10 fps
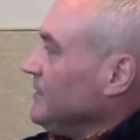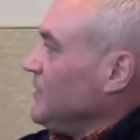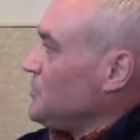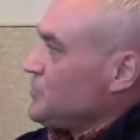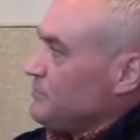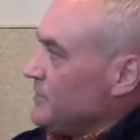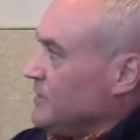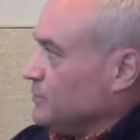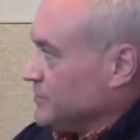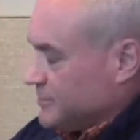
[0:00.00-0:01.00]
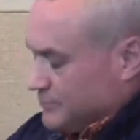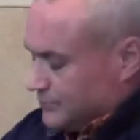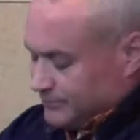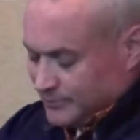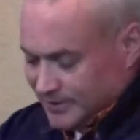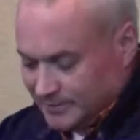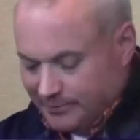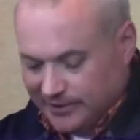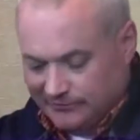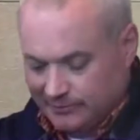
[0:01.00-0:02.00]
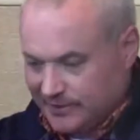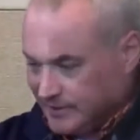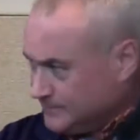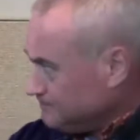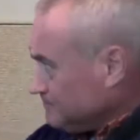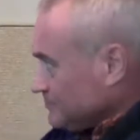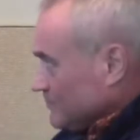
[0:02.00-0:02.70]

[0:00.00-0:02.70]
Here's something that was really big for me,